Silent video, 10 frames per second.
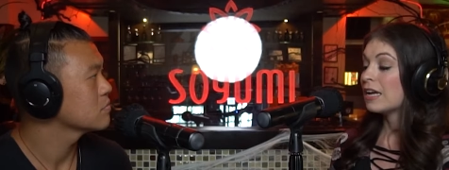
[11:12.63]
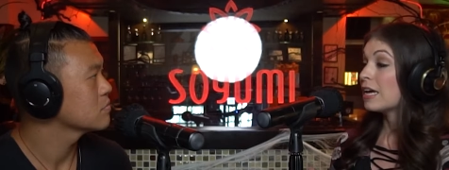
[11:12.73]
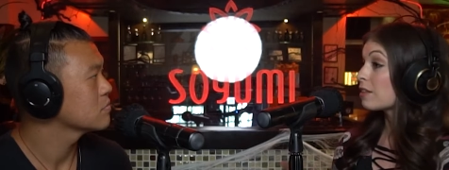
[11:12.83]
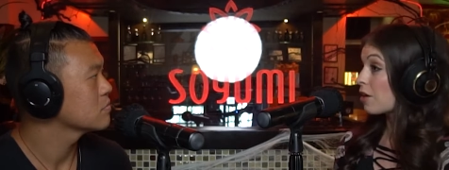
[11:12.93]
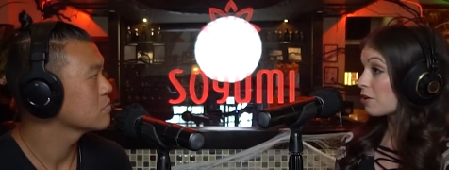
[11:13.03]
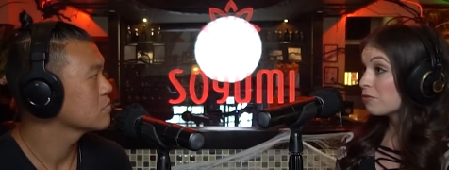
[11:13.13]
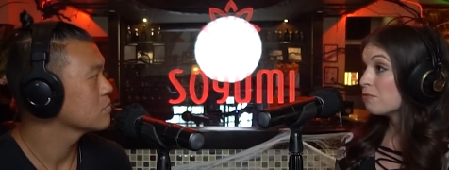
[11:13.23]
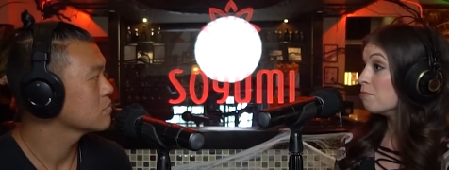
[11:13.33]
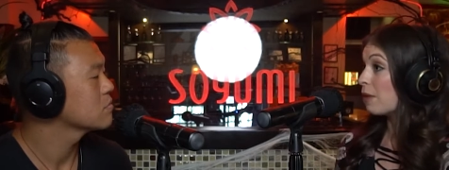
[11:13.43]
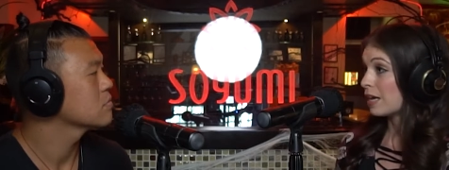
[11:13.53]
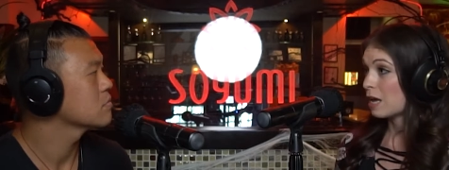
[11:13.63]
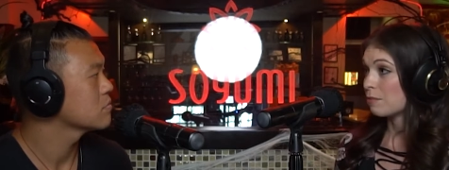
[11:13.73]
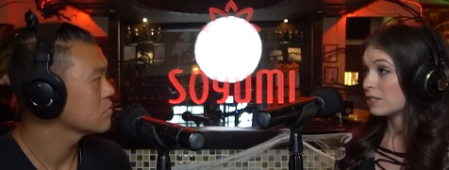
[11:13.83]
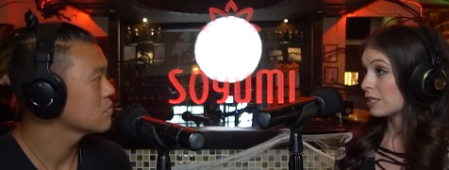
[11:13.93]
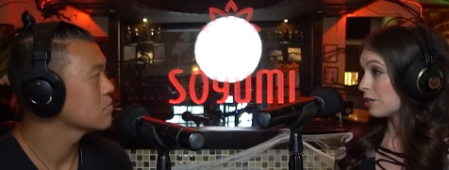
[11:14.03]
Speaker 1: Hello, my name
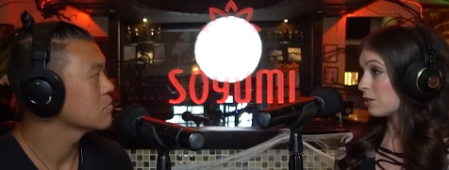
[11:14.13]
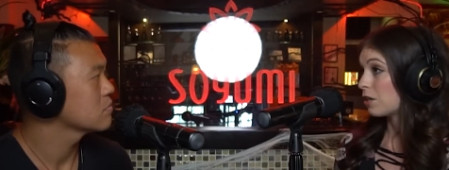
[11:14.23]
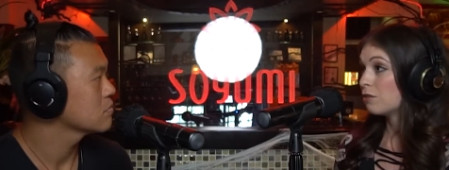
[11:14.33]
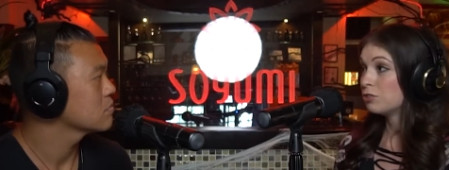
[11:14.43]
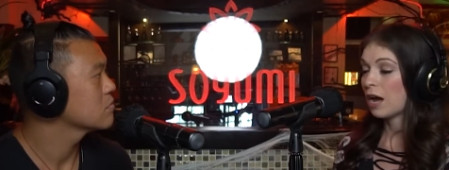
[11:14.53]
is Sarah DeLoach.